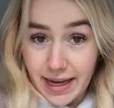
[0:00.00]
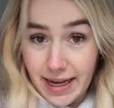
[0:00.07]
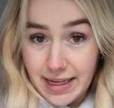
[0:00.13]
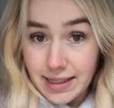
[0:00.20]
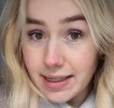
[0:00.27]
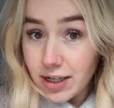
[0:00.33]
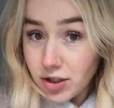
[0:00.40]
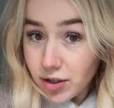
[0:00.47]
It
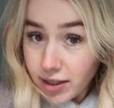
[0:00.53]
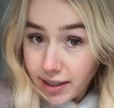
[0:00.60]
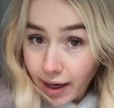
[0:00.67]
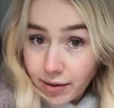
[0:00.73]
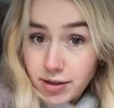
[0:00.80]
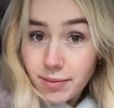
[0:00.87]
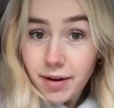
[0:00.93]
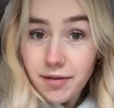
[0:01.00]
is literally
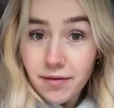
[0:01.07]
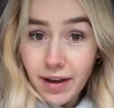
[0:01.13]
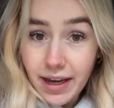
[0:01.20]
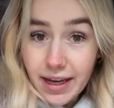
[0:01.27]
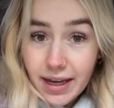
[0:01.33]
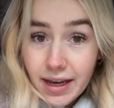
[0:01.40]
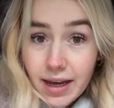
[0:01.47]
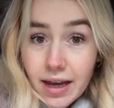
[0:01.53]
down to my
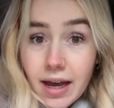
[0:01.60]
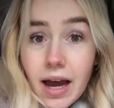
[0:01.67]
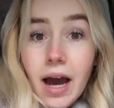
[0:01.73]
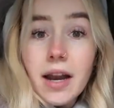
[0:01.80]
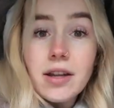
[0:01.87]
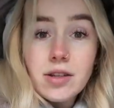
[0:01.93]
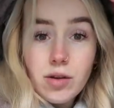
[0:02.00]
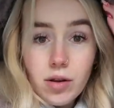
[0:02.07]
feet
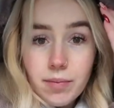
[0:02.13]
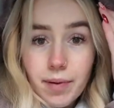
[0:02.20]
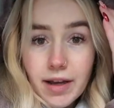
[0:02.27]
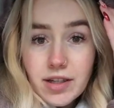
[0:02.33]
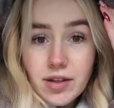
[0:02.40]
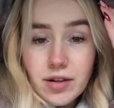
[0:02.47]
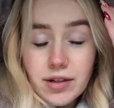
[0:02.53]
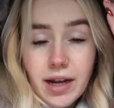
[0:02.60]
and it's got the
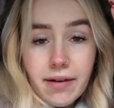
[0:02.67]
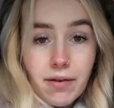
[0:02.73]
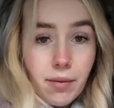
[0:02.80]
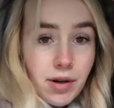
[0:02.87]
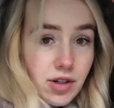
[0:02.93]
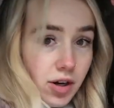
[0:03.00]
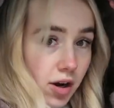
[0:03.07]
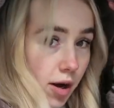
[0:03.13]
best hood ever,
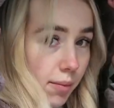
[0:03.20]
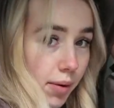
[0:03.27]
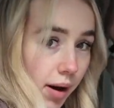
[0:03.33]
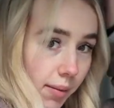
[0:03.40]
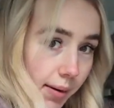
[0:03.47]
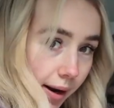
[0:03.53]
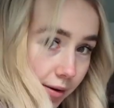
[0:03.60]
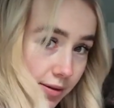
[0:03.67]
which I can't put
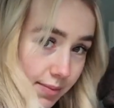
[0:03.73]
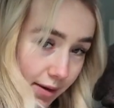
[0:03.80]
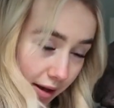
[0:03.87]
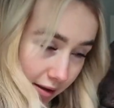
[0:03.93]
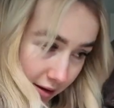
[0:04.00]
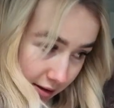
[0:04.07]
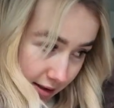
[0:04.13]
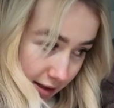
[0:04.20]
up now because my
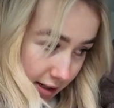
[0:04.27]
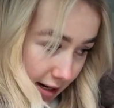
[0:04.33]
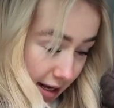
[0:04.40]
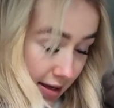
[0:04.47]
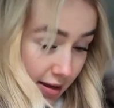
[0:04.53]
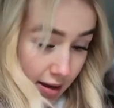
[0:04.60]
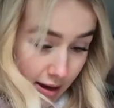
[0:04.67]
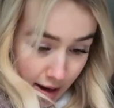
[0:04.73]
other hood's
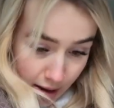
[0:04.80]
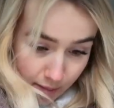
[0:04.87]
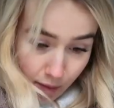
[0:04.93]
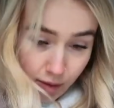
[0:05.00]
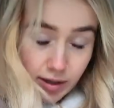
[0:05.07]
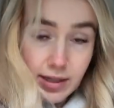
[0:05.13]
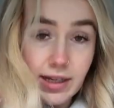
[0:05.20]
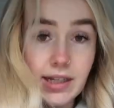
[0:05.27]
underneath, but
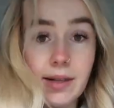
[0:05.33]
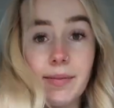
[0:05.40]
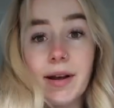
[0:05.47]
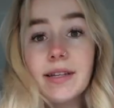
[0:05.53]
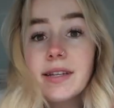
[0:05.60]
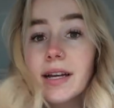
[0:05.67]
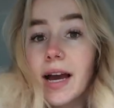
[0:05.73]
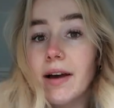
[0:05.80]
honestly it's the
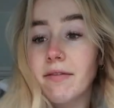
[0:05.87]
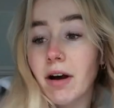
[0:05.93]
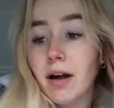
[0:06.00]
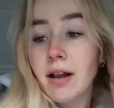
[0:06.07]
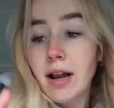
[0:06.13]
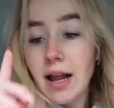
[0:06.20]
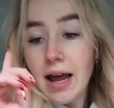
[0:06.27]
best thing ever.